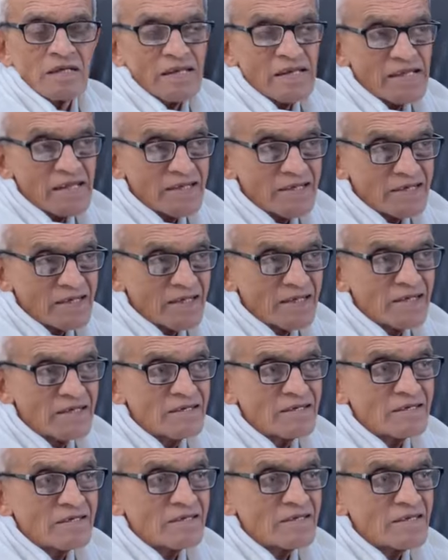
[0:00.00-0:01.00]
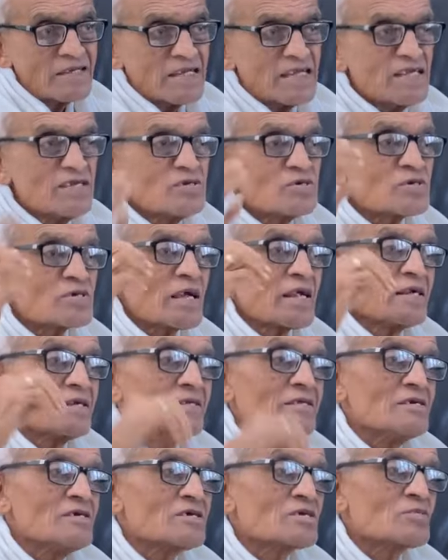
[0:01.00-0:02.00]
created
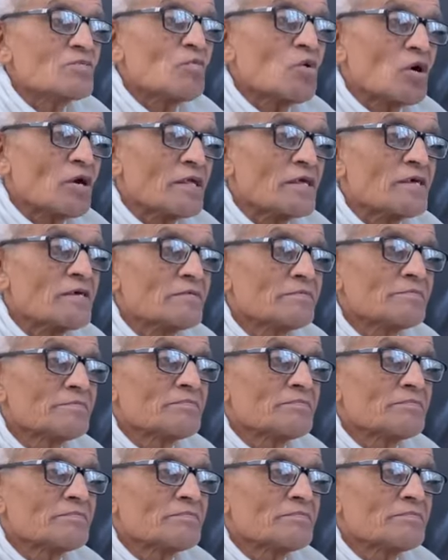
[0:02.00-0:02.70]
inside this body.